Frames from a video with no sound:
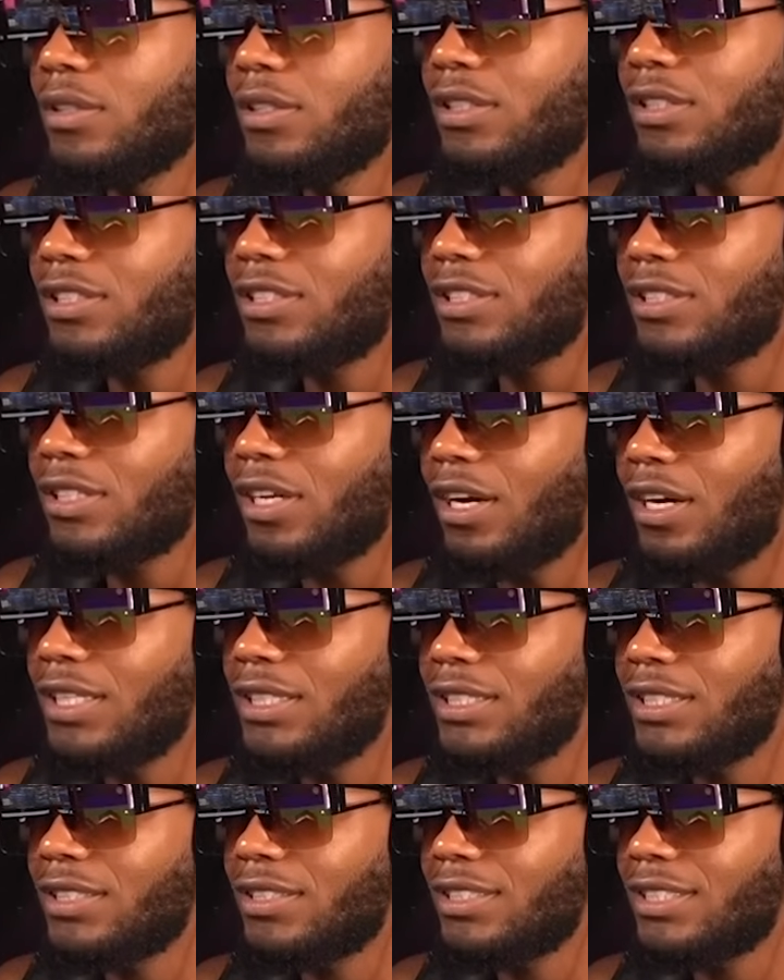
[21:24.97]

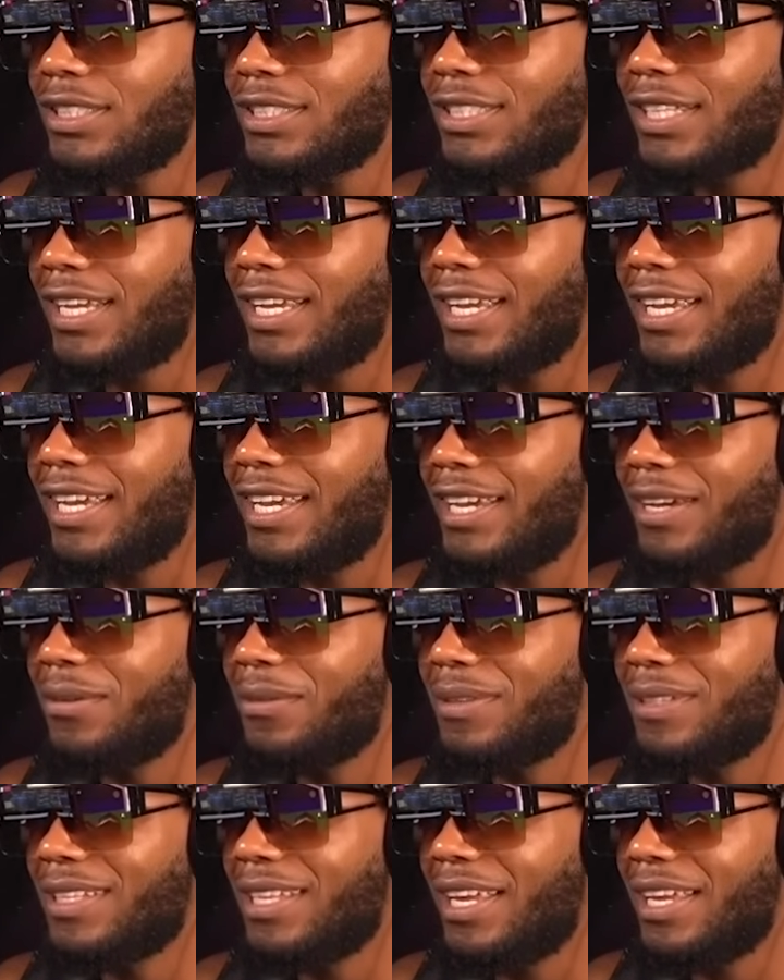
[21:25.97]
nostalgic just hit
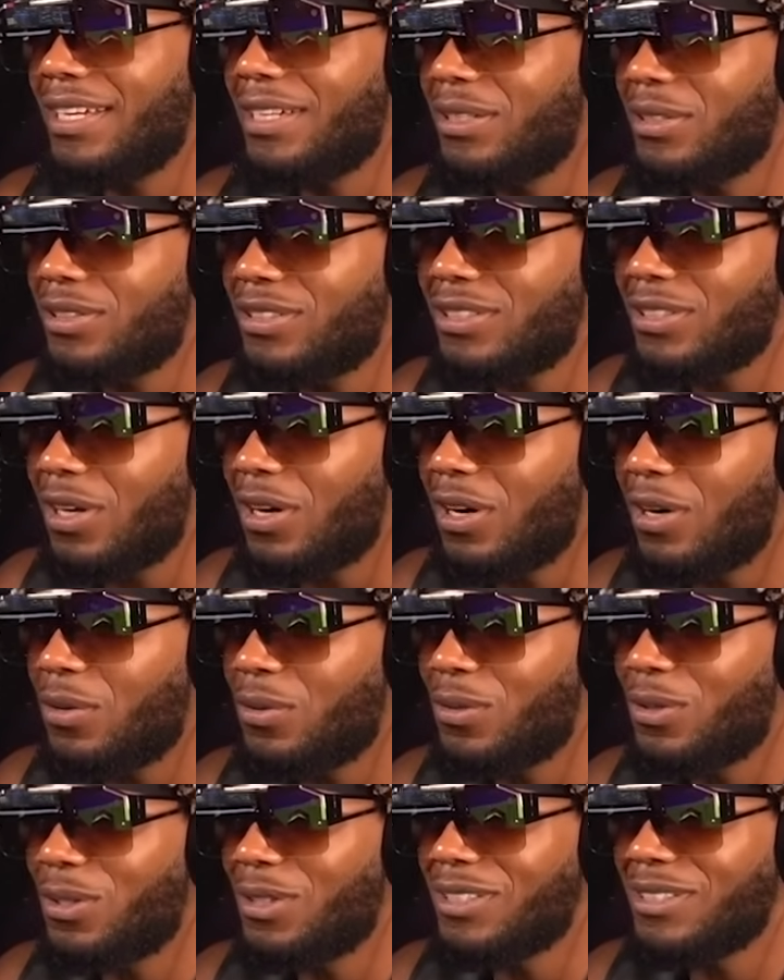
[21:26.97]
with Lego Star
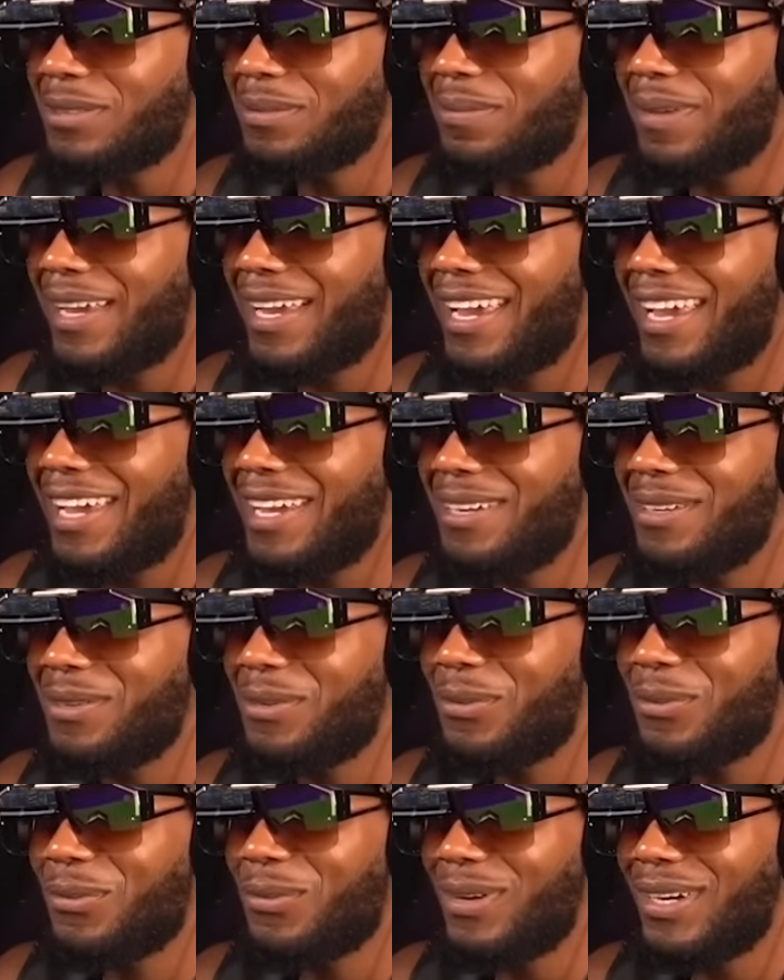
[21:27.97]
Wars, man.